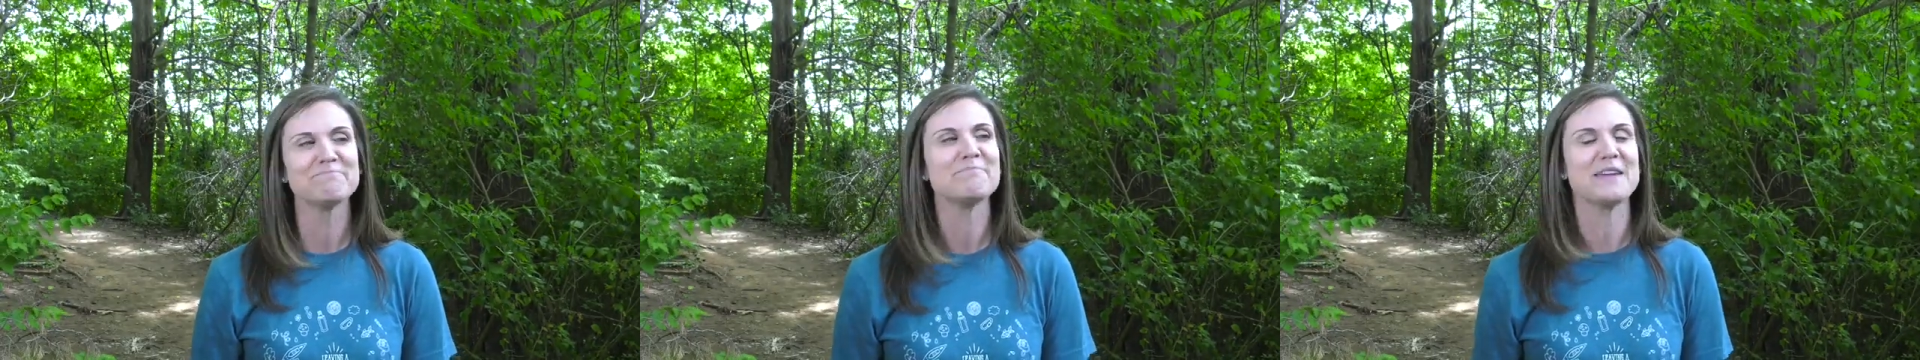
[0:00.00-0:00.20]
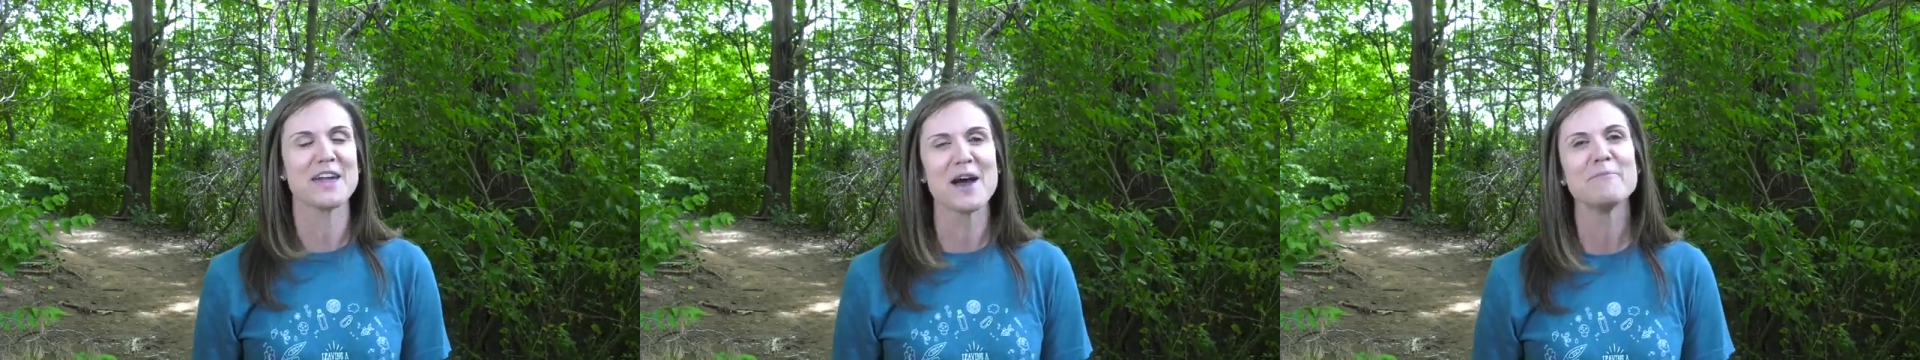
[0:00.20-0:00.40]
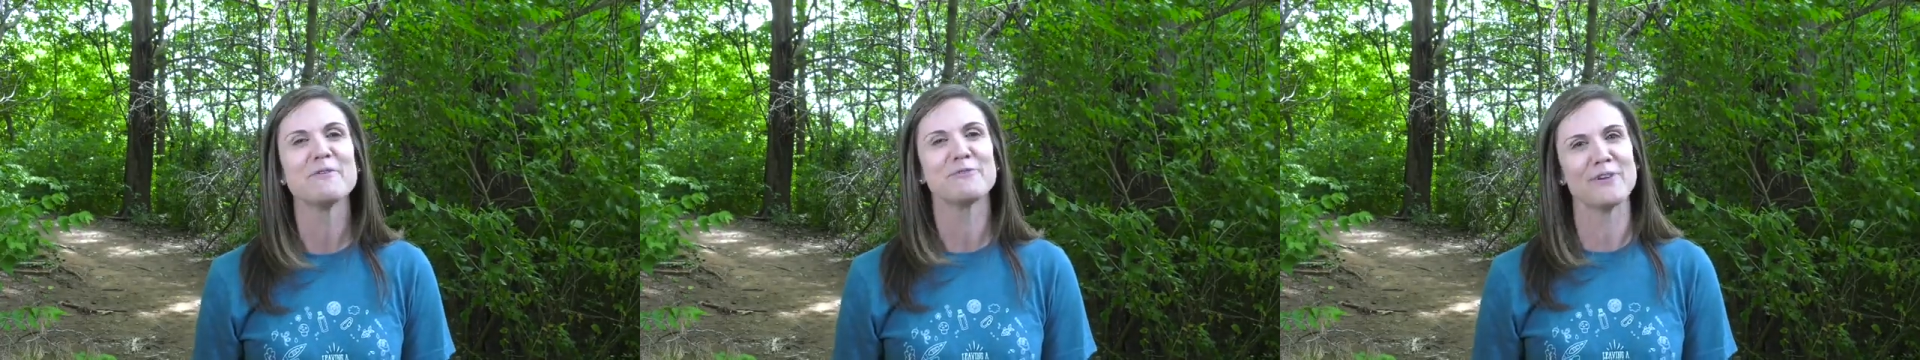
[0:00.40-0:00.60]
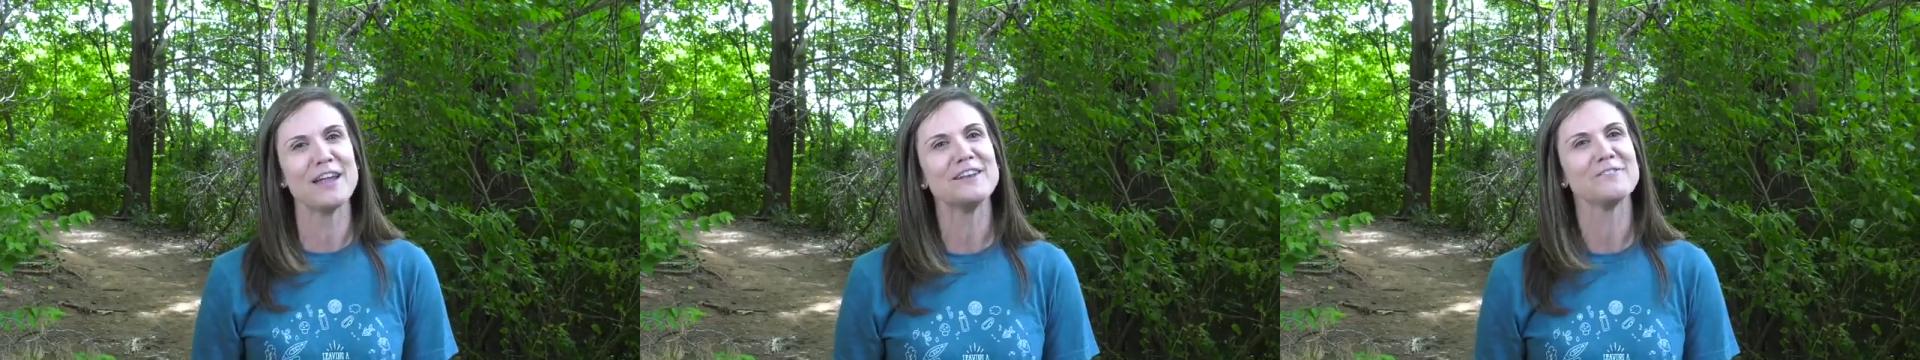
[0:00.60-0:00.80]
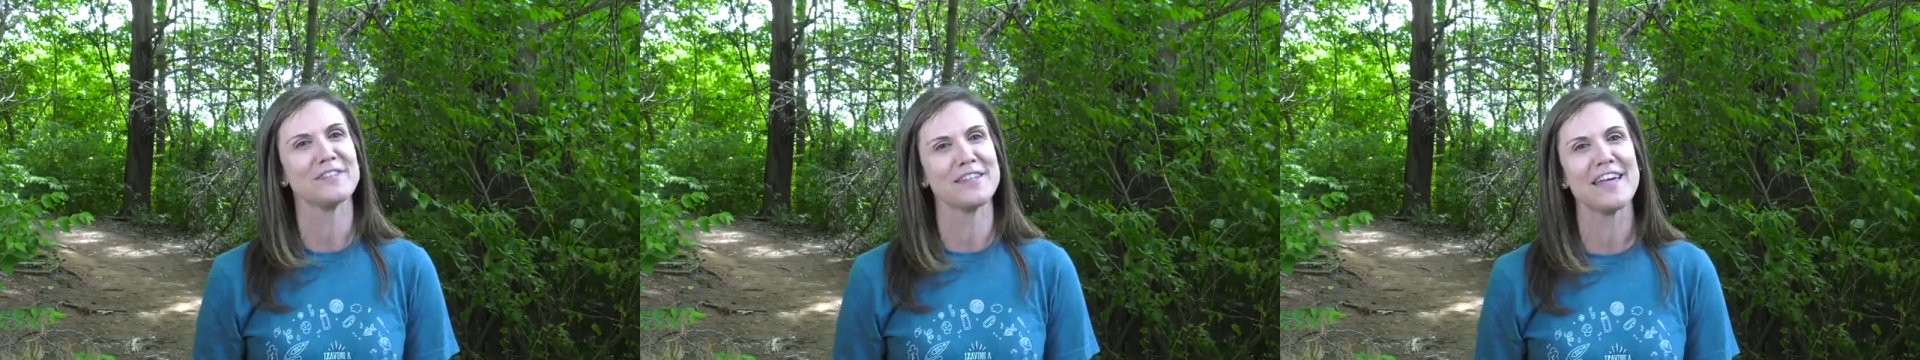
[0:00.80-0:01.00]
become a
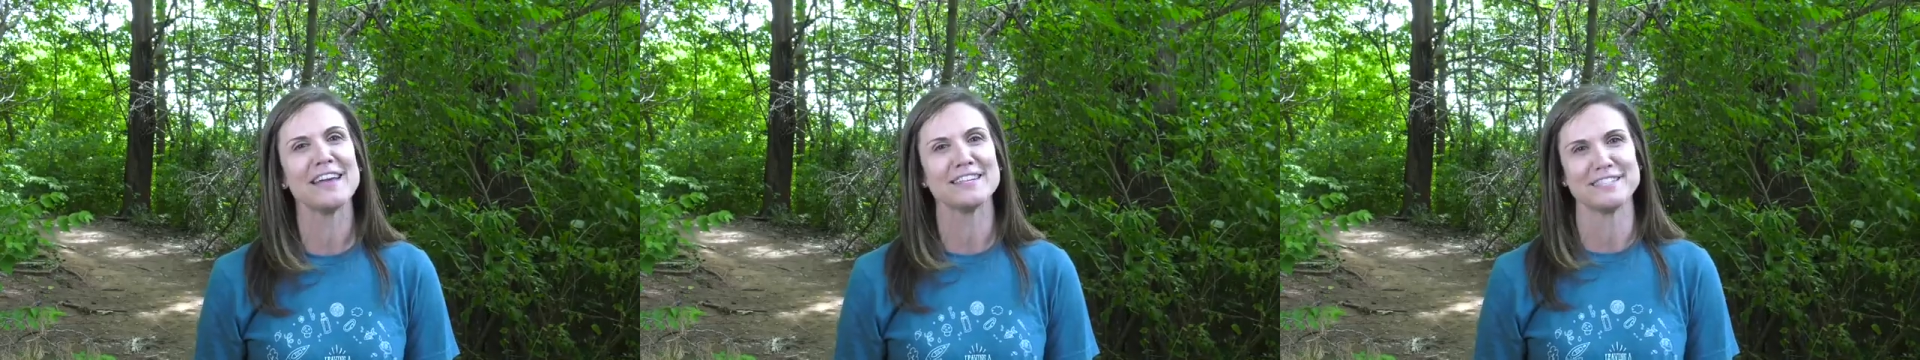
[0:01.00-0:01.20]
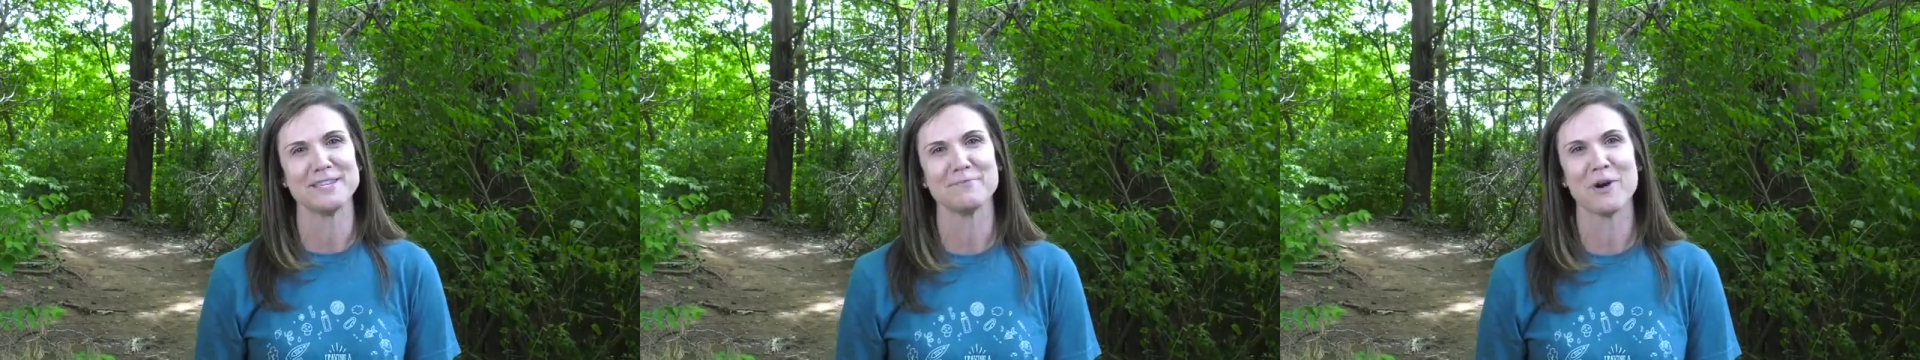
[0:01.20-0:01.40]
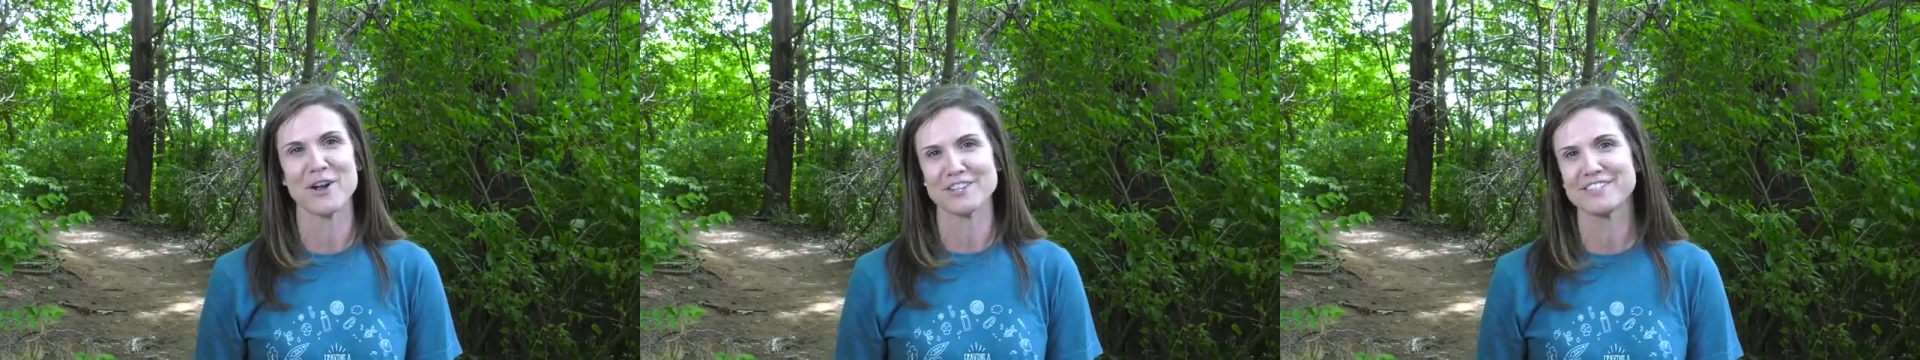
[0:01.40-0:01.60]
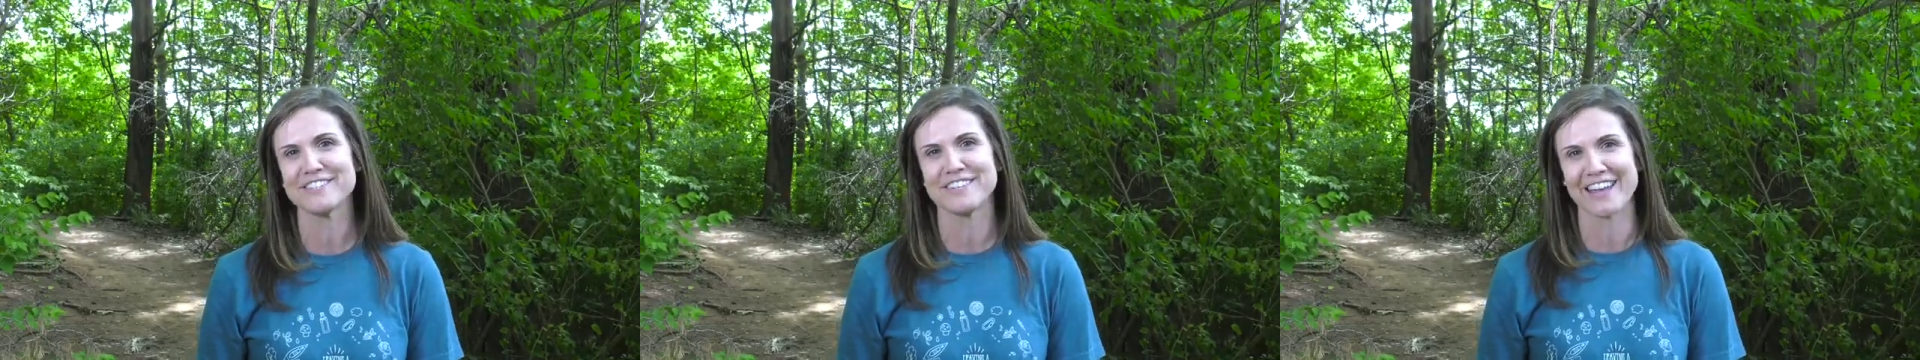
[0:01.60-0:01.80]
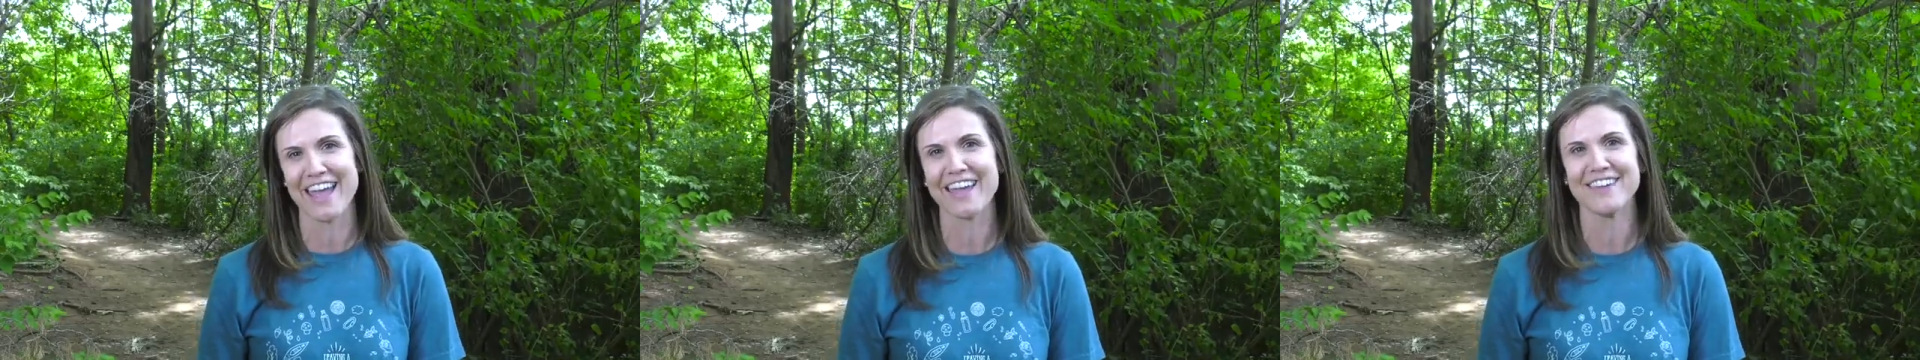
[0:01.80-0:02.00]
friend of the Legacy
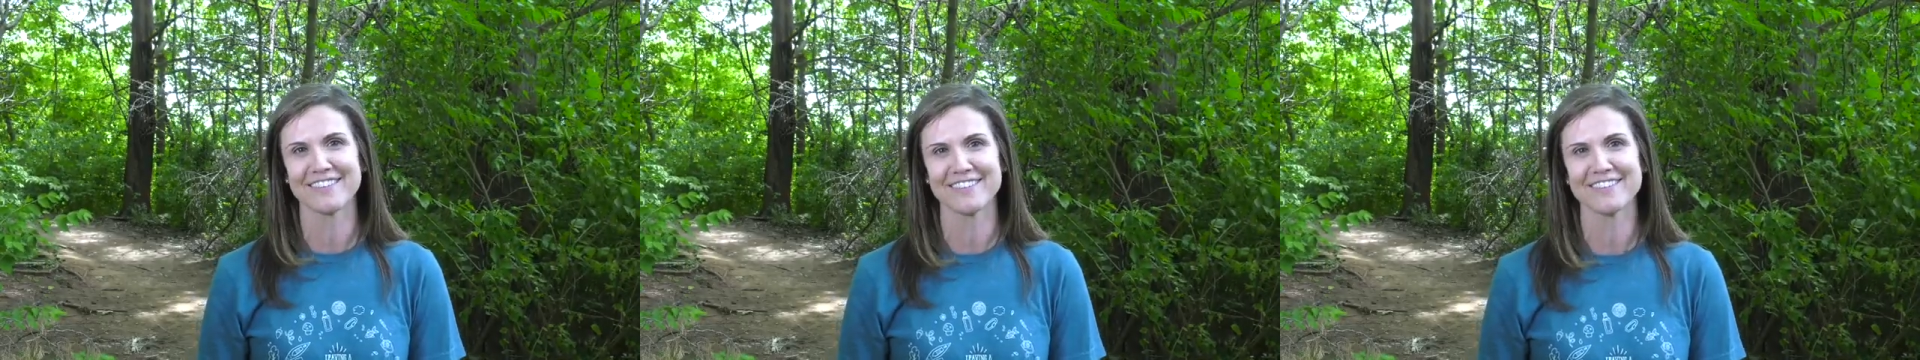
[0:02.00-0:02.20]
Parks today.